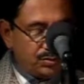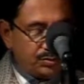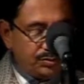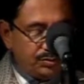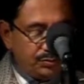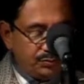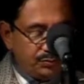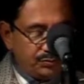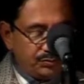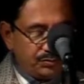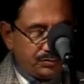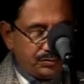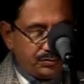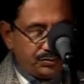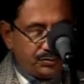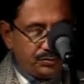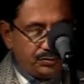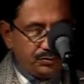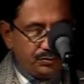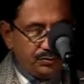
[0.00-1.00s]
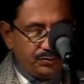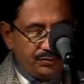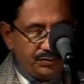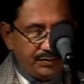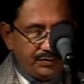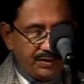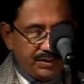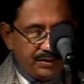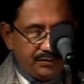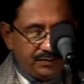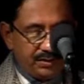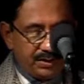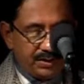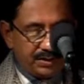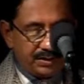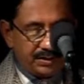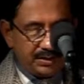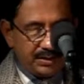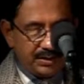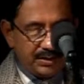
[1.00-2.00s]
Both got used to do
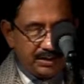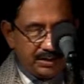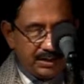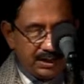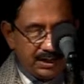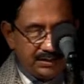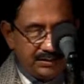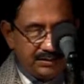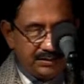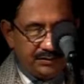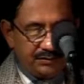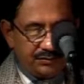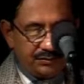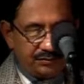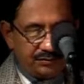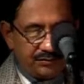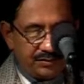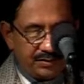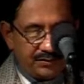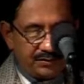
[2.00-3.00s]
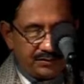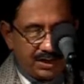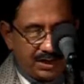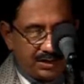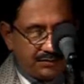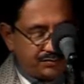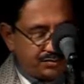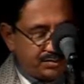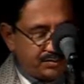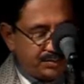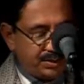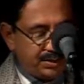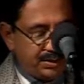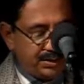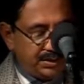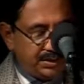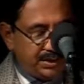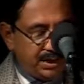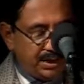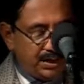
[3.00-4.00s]
weaving work in Gandhi's first
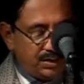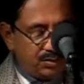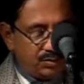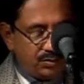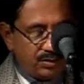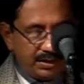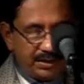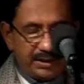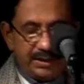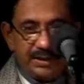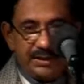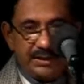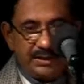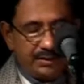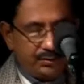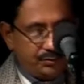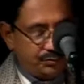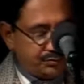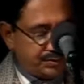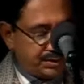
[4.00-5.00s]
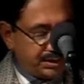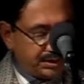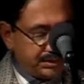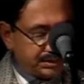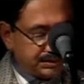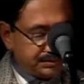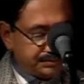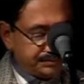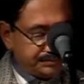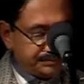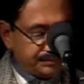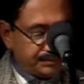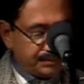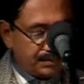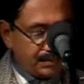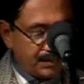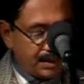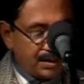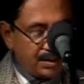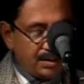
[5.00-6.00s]
ashram in India located in
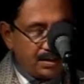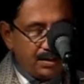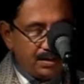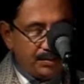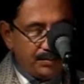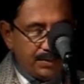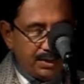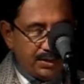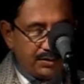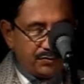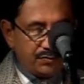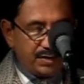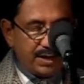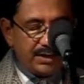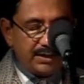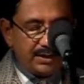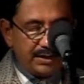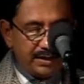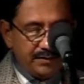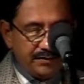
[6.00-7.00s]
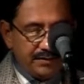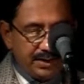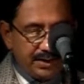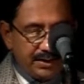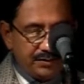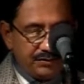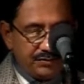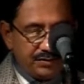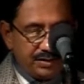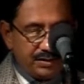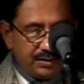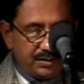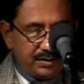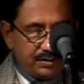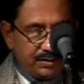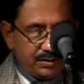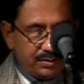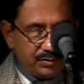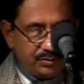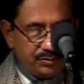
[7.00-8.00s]
Gujarat. But while
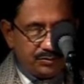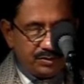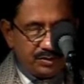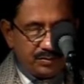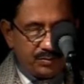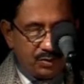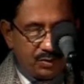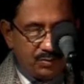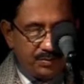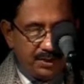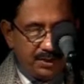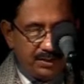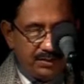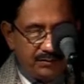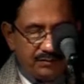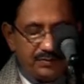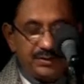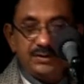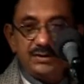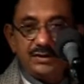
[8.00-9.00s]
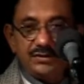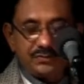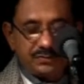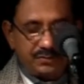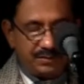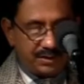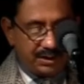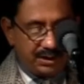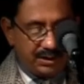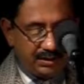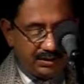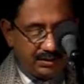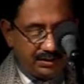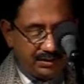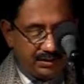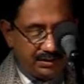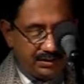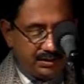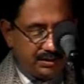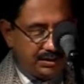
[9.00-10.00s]
giving a jerk to the bobbin with the
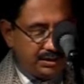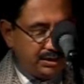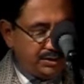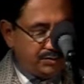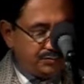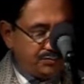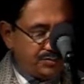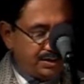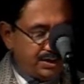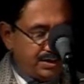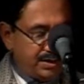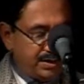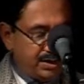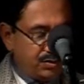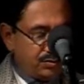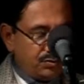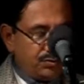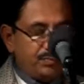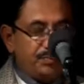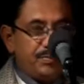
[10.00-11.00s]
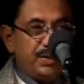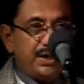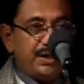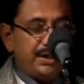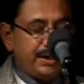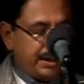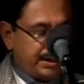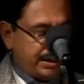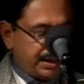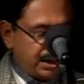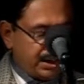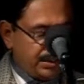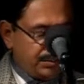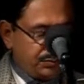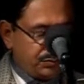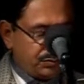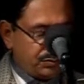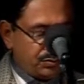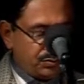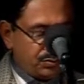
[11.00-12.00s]
string, it fell down
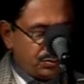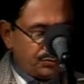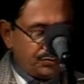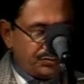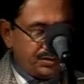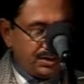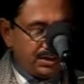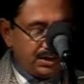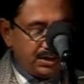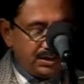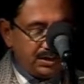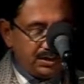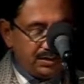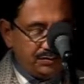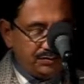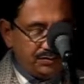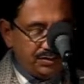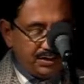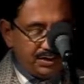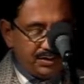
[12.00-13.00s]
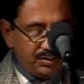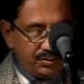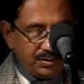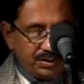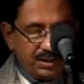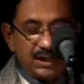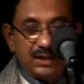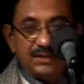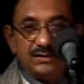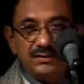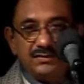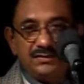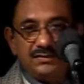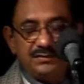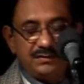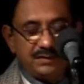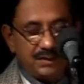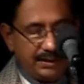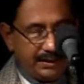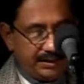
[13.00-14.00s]
many a times, causing an injury
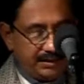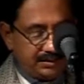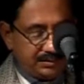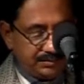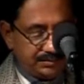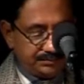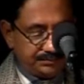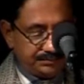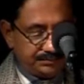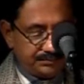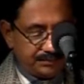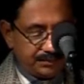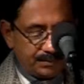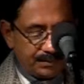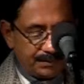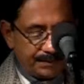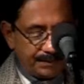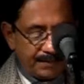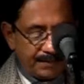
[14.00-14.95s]
on Gandhiji's leg.